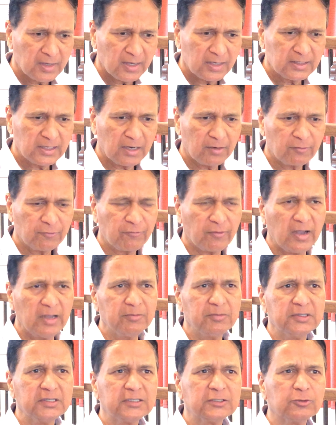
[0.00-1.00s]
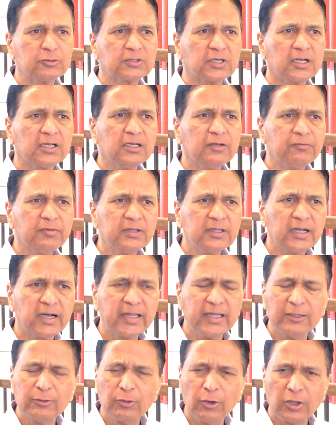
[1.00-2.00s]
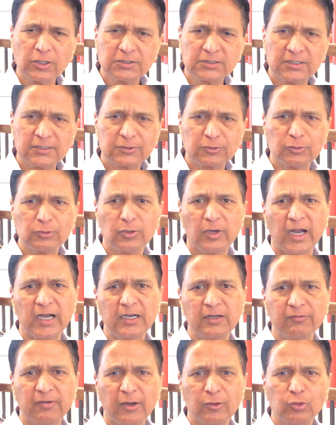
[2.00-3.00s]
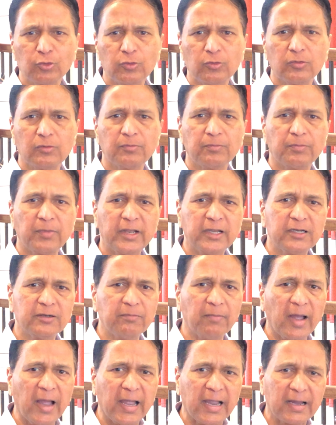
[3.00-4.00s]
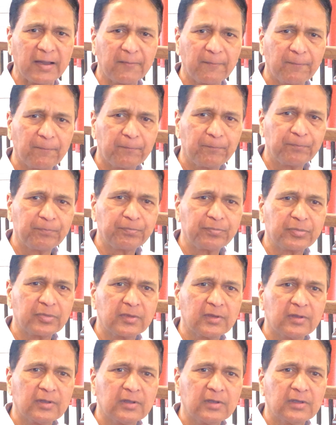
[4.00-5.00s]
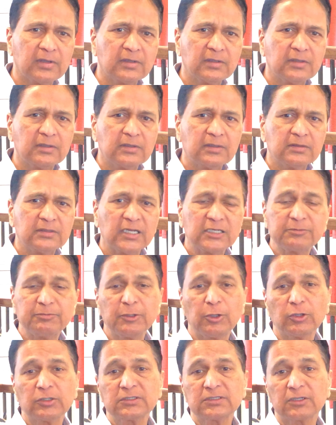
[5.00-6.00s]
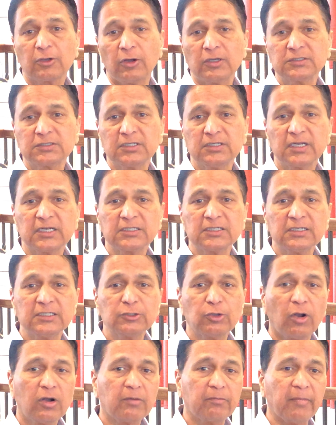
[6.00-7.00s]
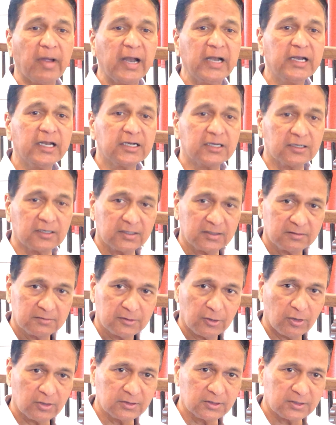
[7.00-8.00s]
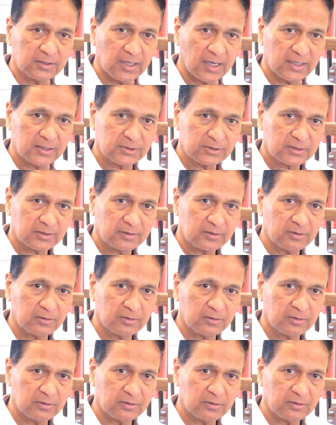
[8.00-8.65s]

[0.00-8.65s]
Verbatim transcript: and then after 5 minutes you suddenly feel that, hey, you lost it, so you kind of have to play it back. That's because concentration is not mandatory on the task.